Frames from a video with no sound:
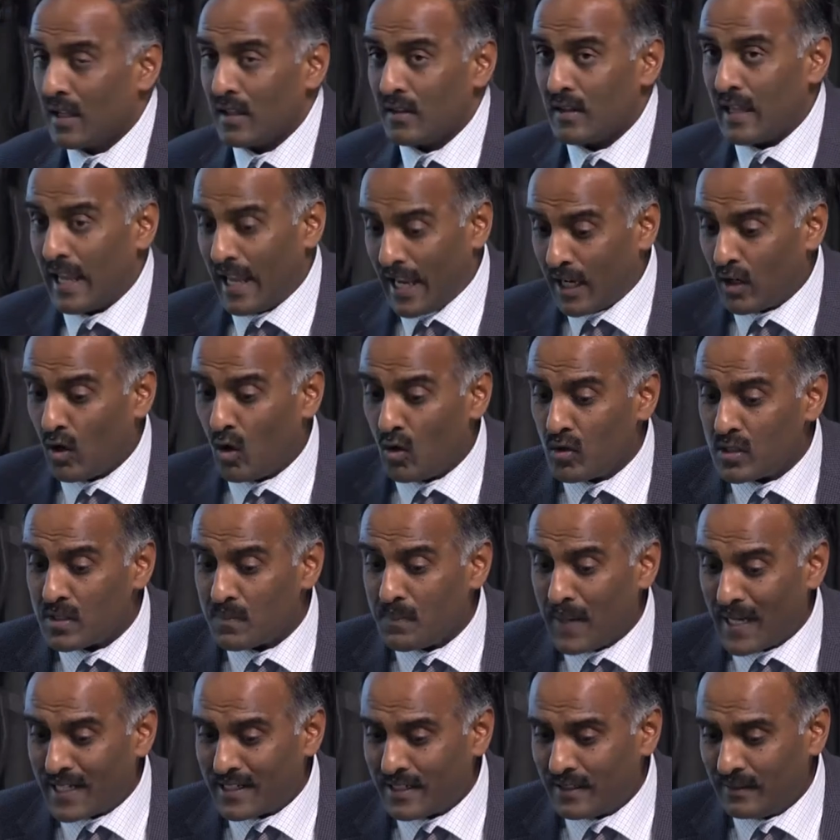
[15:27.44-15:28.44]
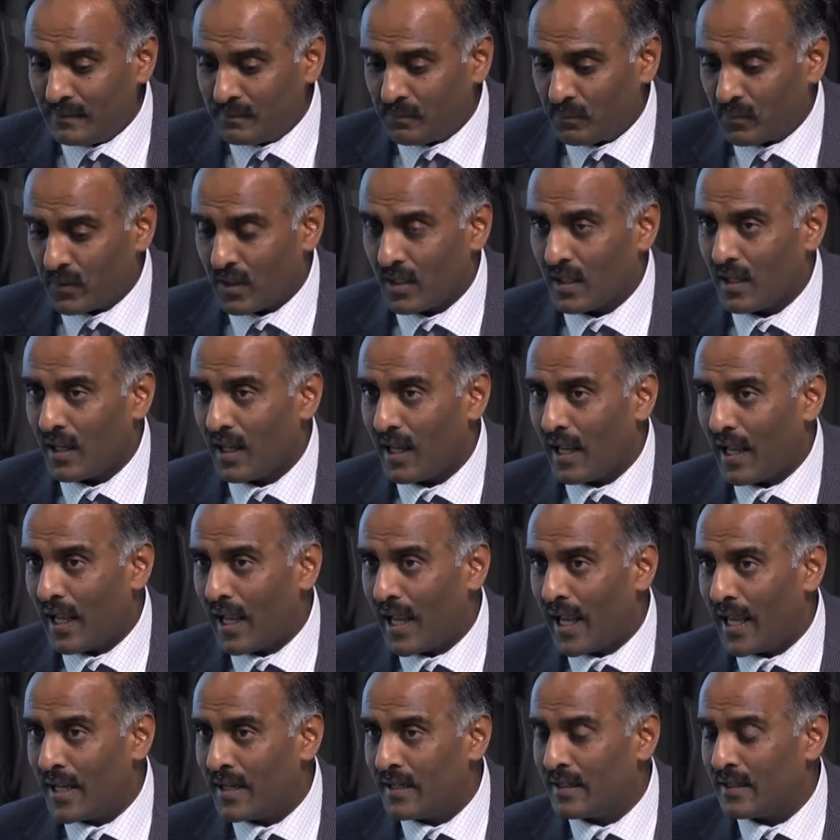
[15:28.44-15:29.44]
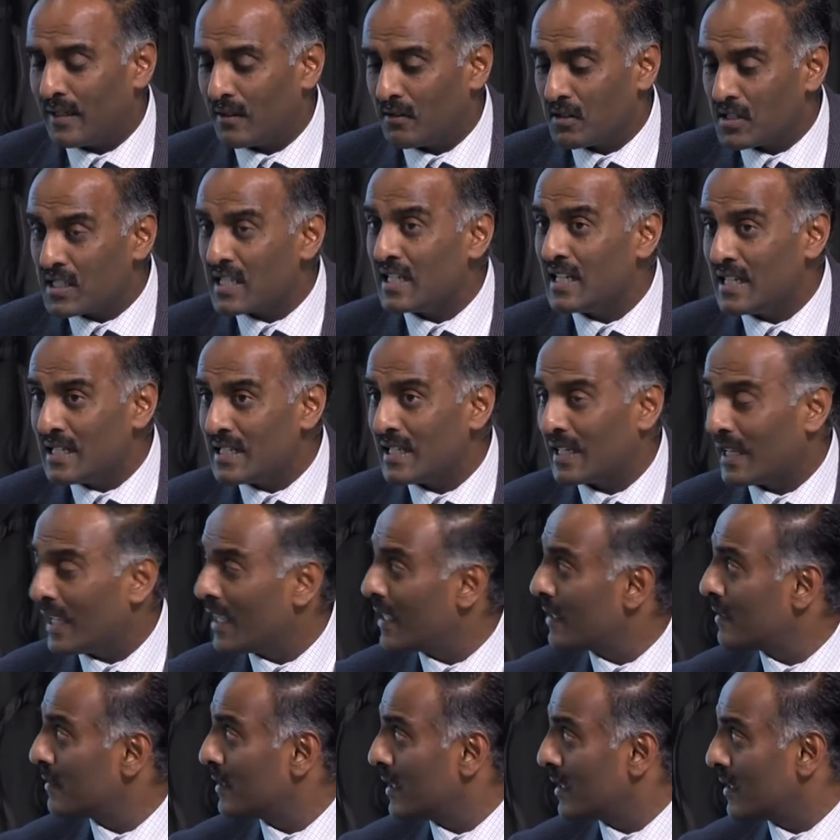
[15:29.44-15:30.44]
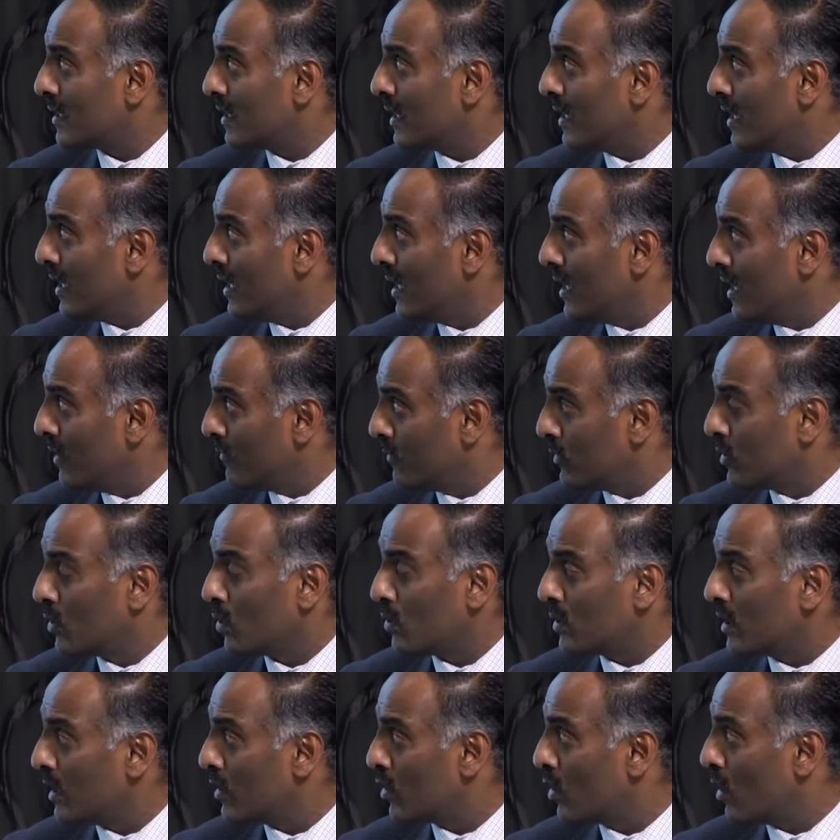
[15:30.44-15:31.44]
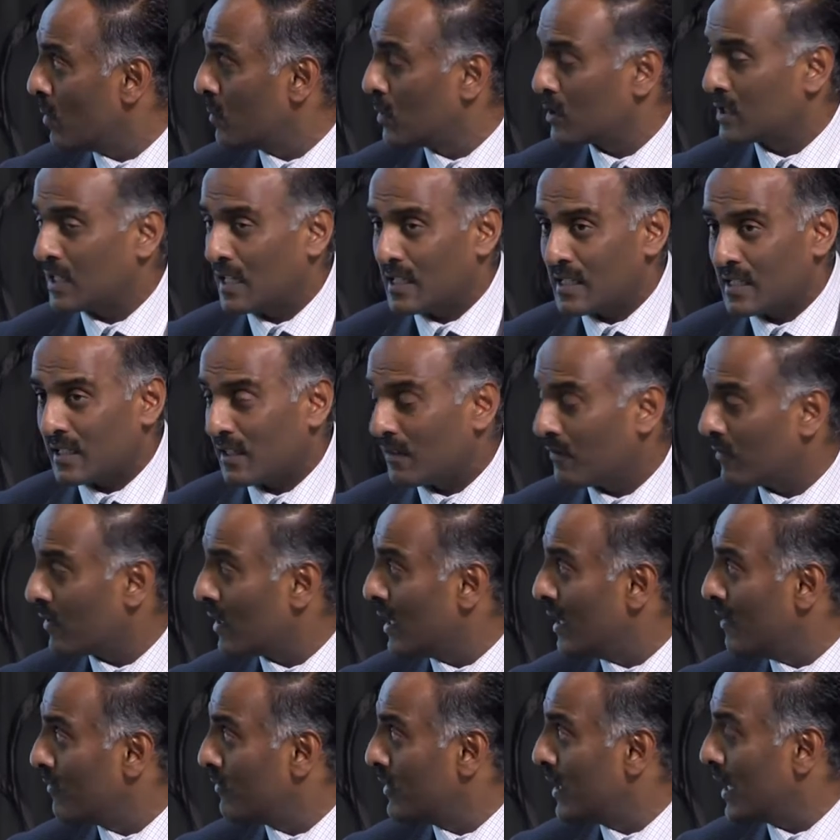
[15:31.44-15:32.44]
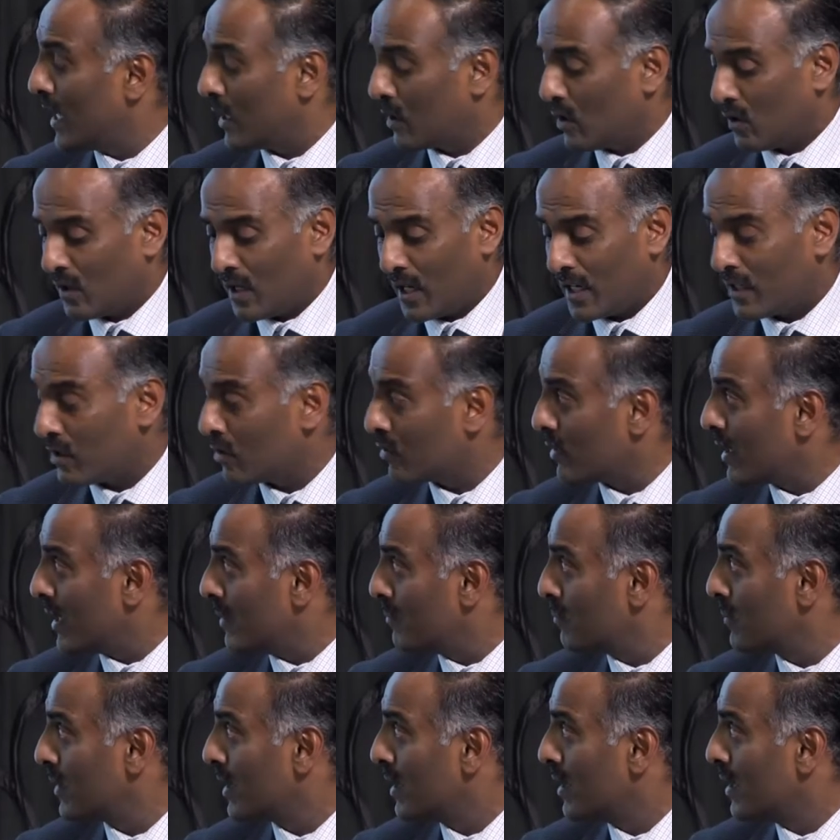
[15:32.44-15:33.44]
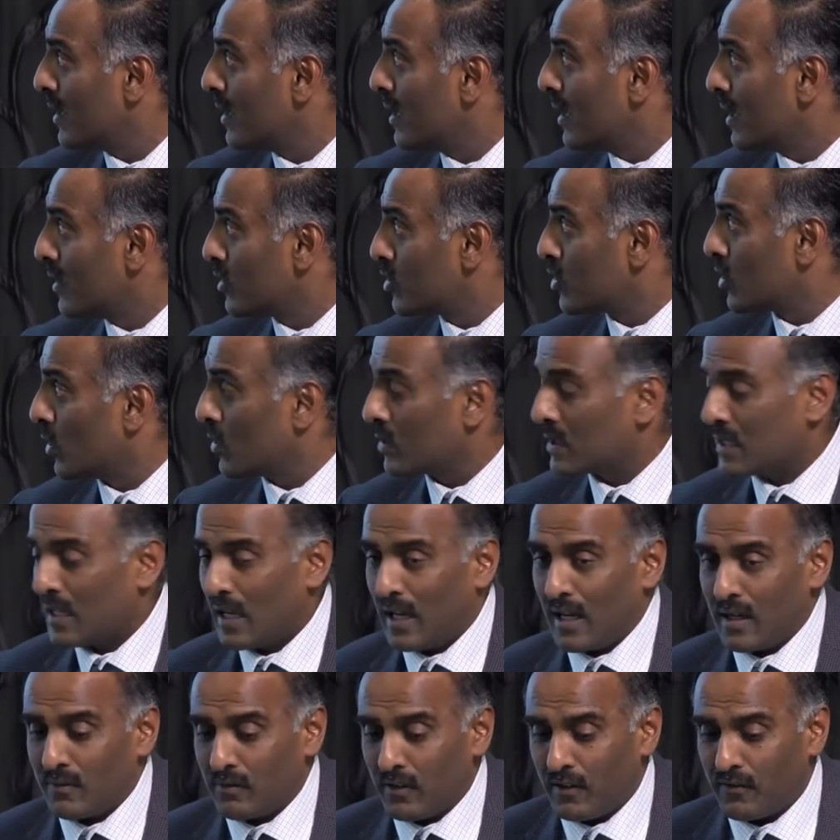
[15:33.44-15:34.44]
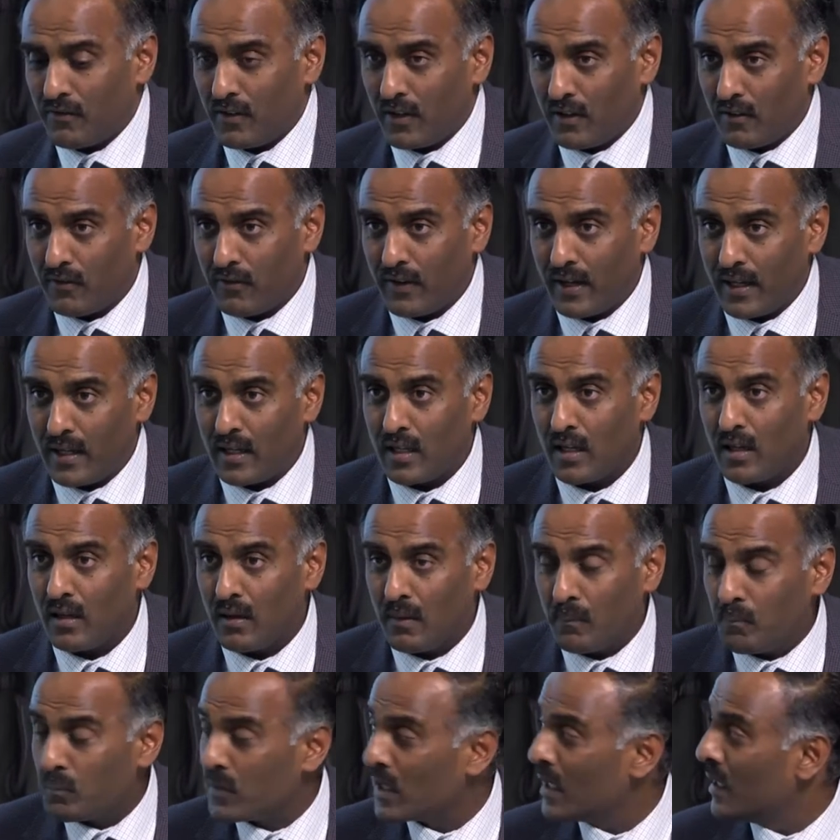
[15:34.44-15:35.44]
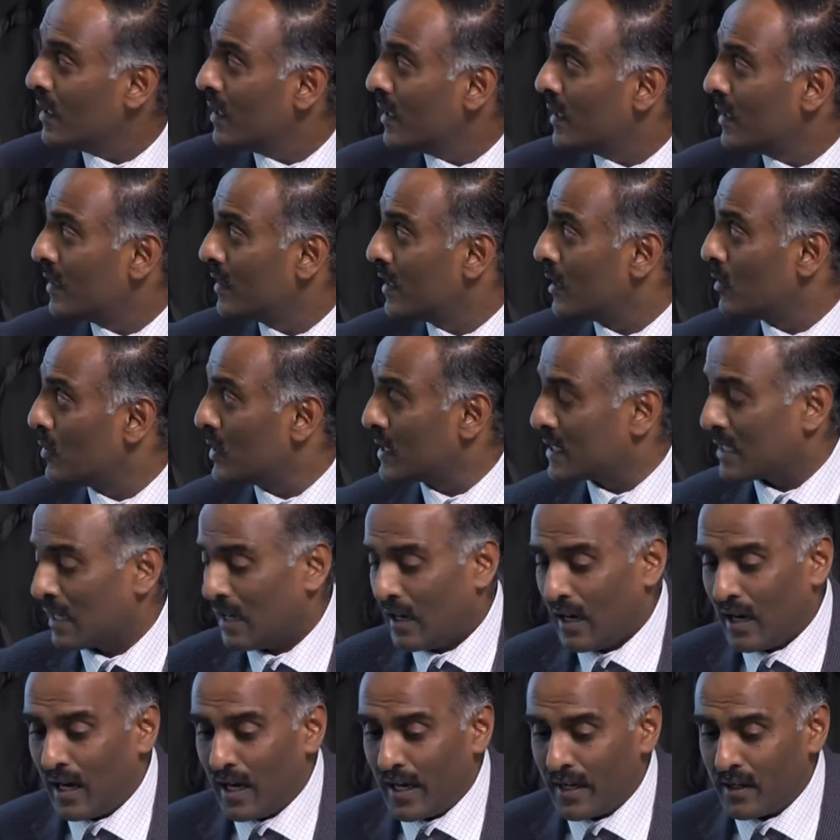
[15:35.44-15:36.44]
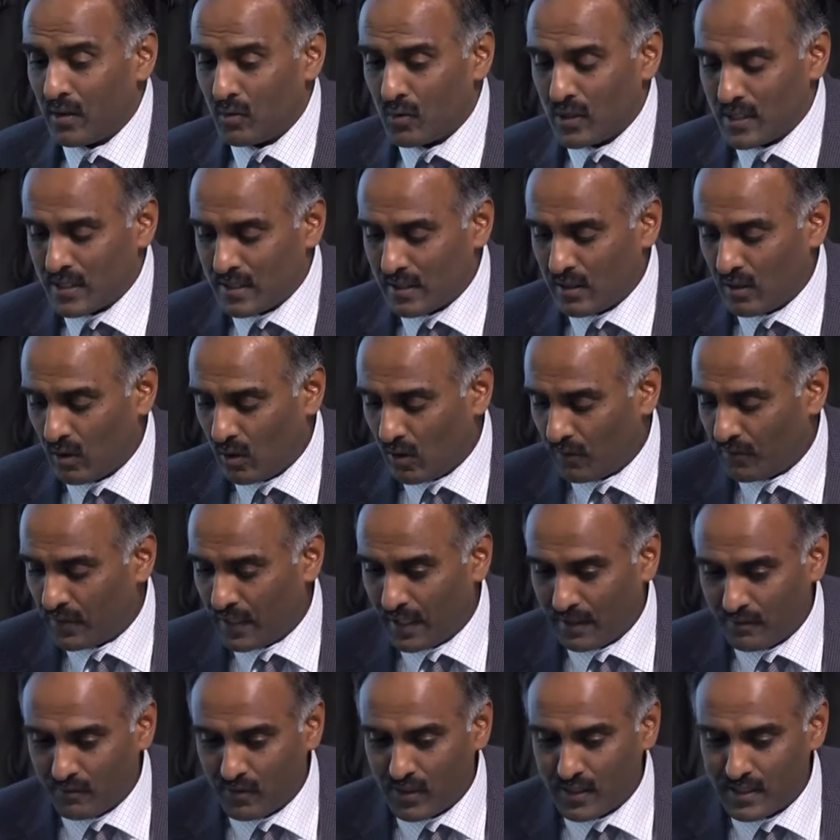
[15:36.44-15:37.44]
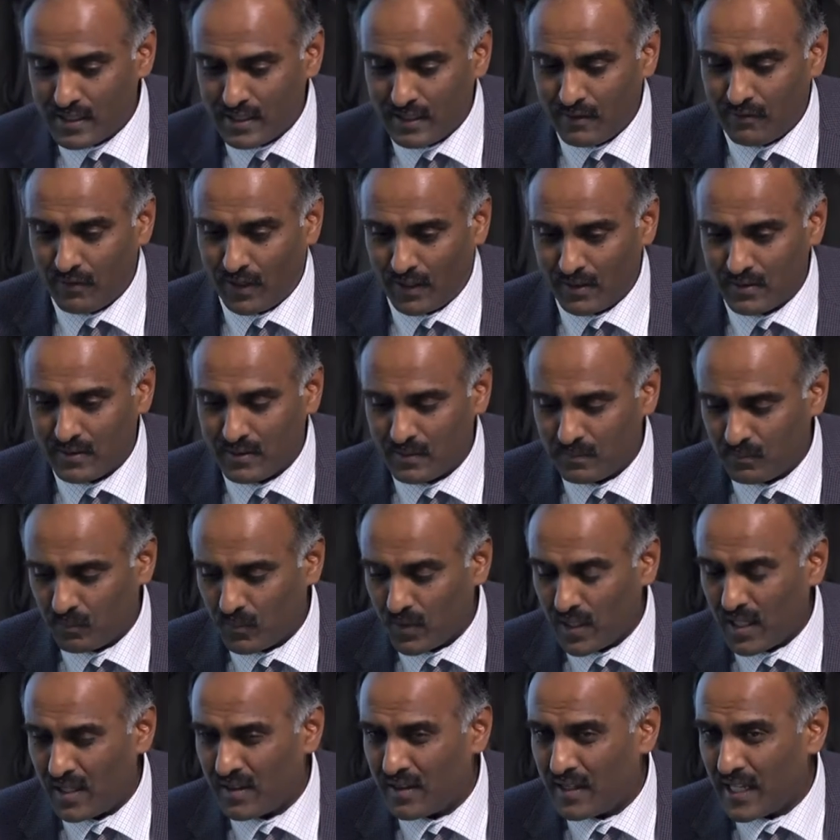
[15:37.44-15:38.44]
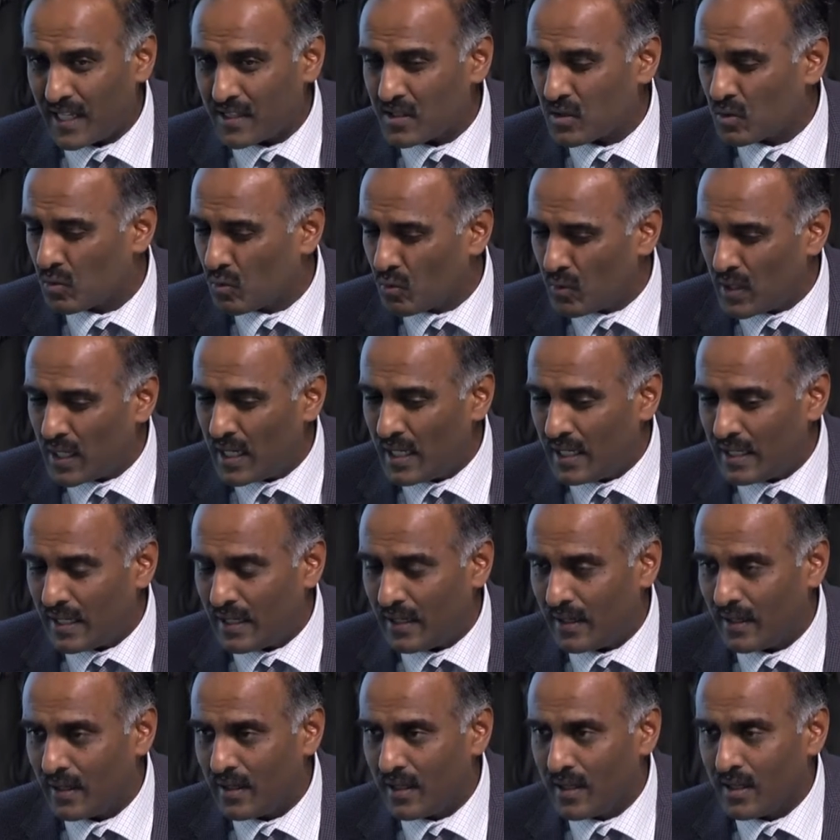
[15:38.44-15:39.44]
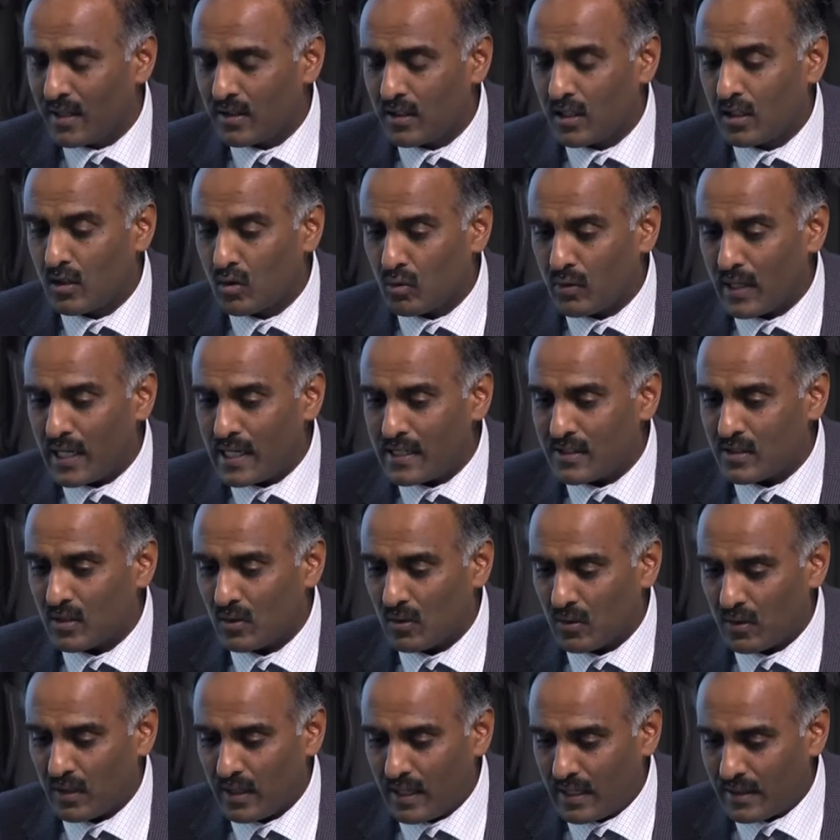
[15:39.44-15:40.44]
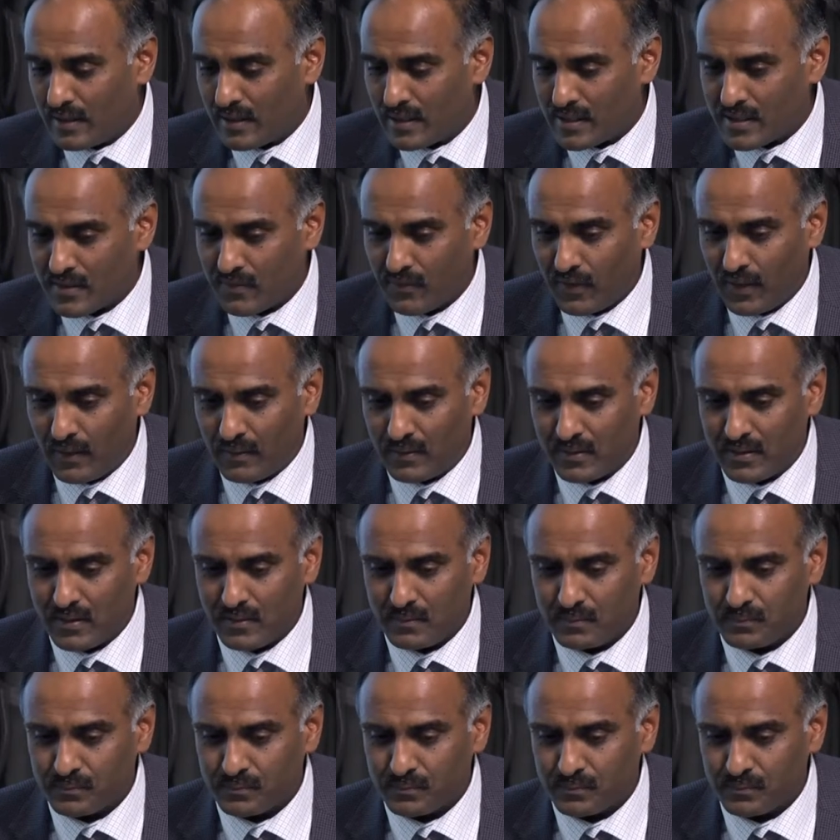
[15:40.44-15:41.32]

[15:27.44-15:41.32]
the echo is better, and there is an indicator that though they are normotensive, if the echocardiogram shows RV failure, there is a higher risk of an adverse event. And that's really the gray zone in this field.